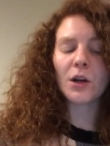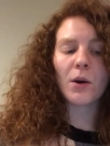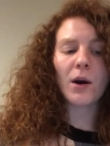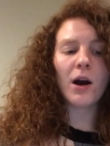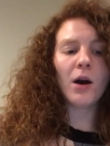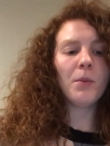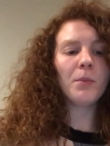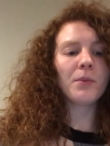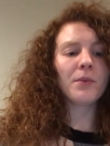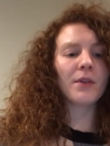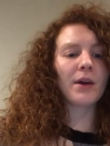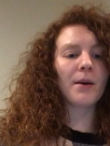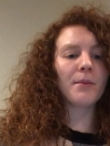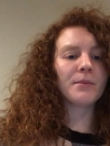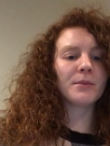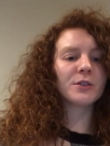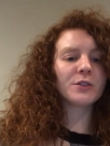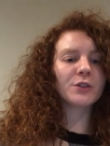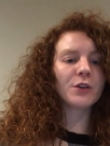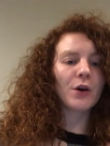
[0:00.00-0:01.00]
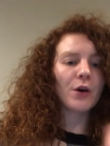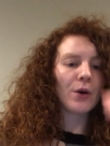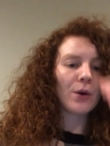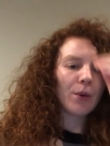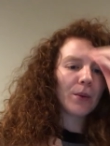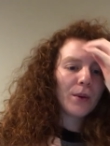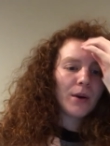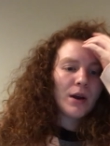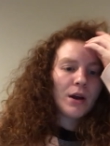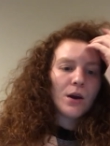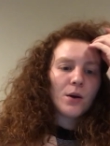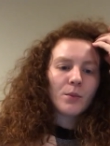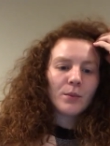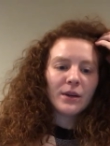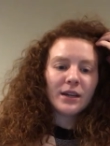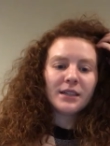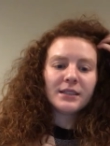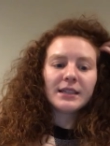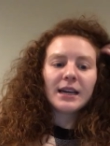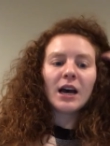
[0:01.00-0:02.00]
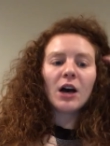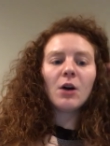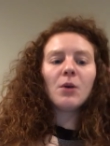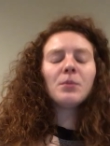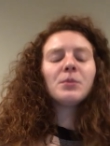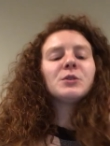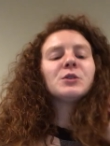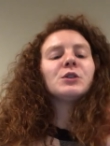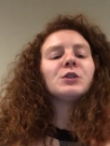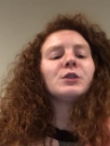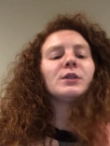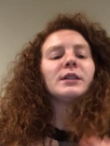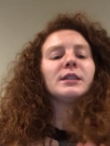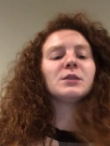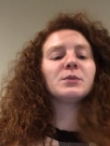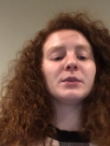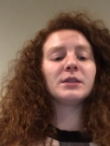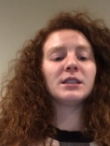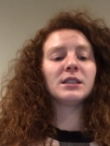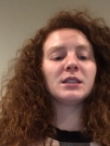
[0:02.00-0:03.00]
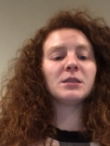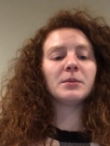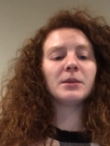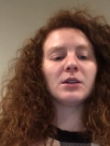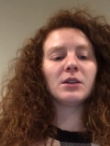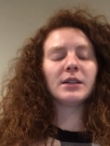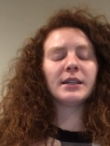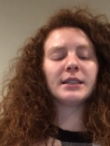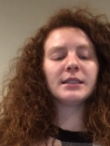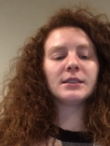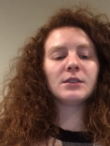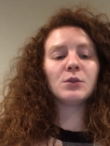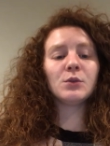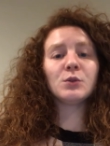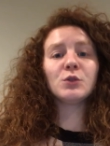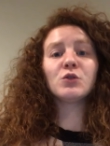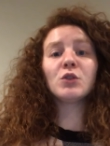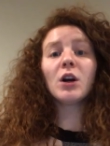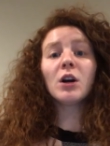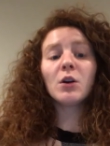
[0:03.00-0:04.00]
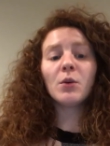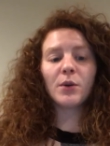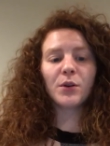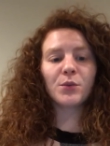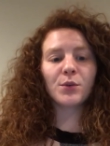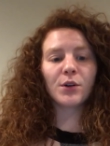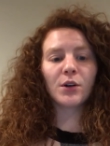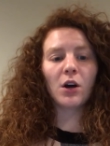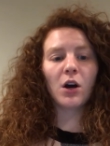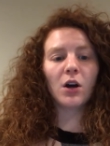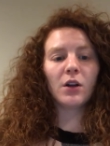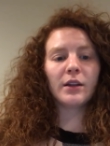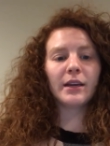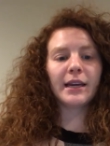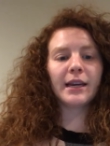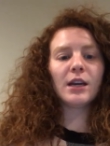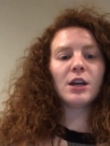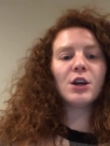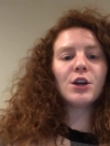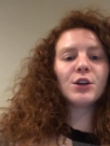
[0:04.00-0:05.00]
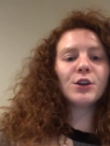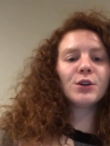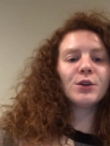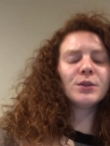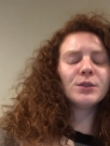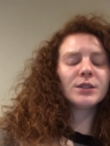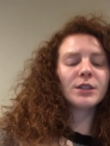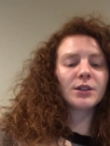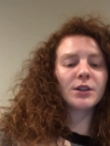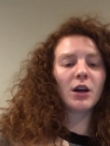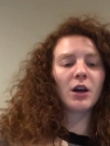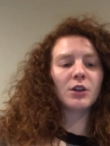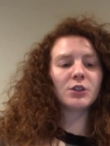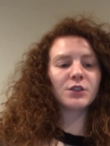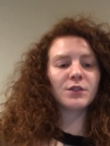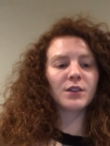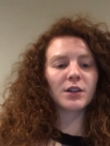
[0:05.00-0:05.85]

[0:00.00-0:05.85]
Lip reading: help them. So we need to help students with disabilities who struggle with recalling use their knowledge of